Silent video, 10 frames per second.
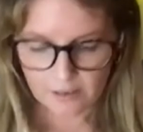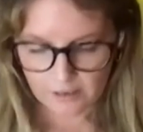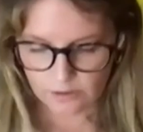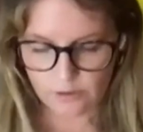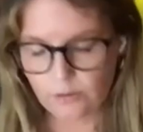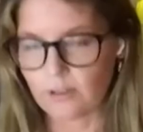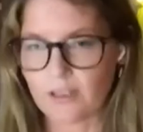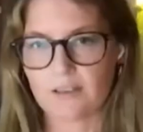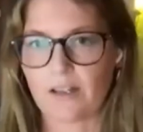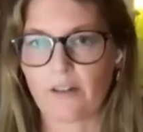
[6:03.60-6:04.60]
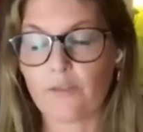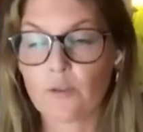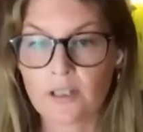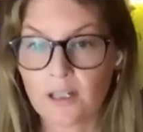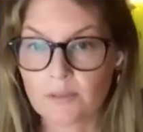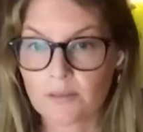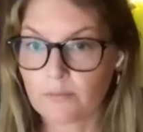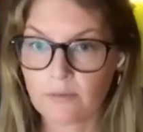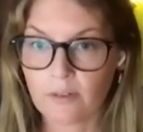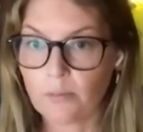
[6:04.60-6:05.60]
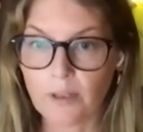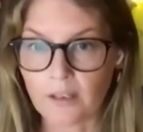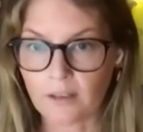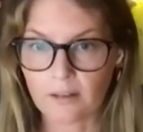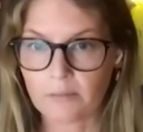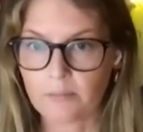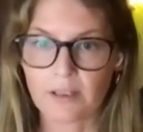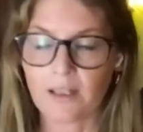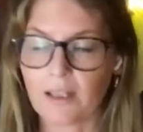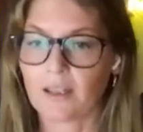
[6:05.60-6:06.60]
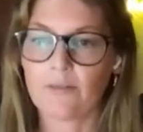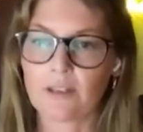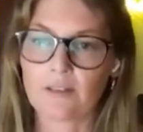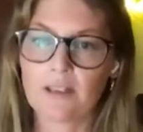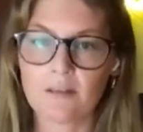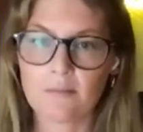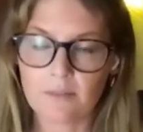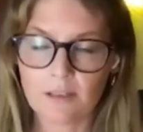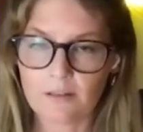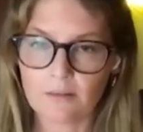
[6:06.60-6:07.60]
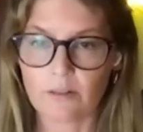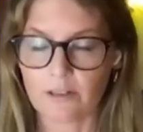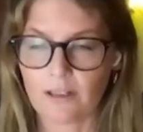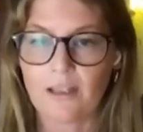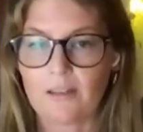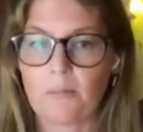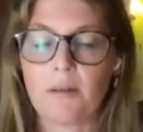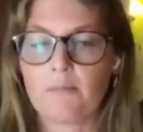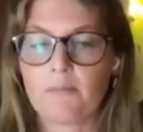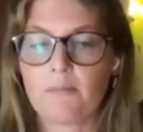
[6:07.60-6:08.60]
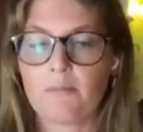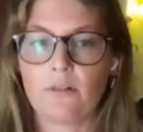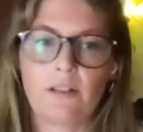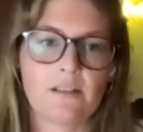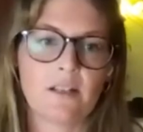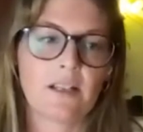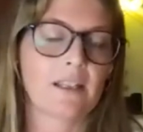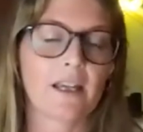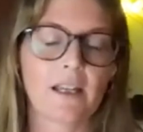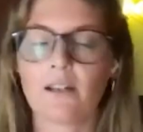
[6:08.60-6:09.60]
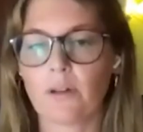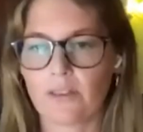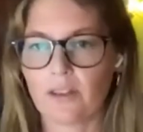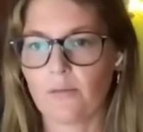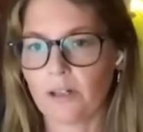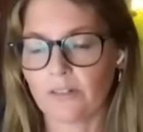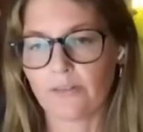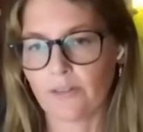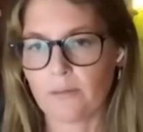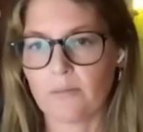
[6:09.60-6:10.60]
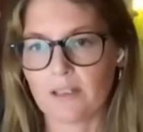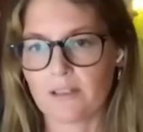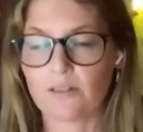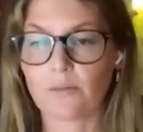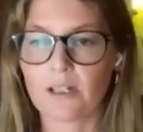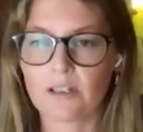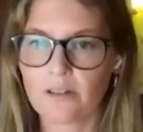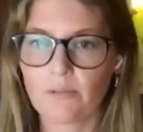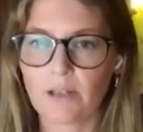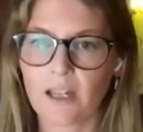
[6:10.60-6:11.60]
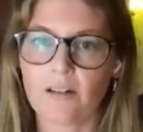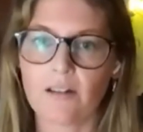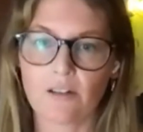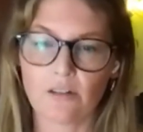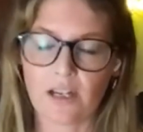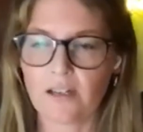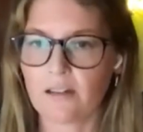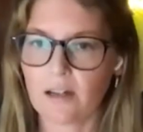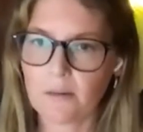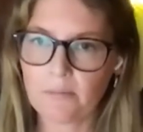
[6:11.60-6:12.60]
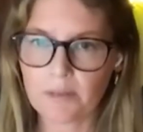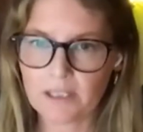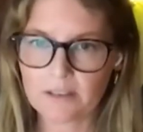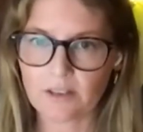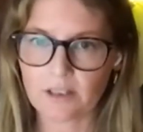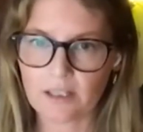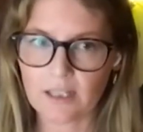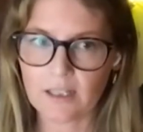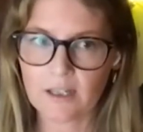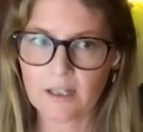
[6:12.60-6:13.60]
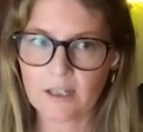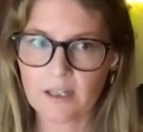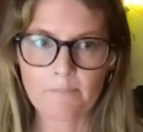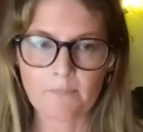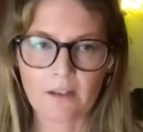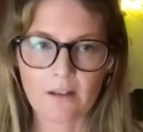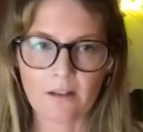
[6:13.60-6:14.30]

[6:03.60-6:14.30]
need to do this like 4 times a week, but like if the team or like the people is not getting what they want from the situation, we kind of need to change it up a bit. So I think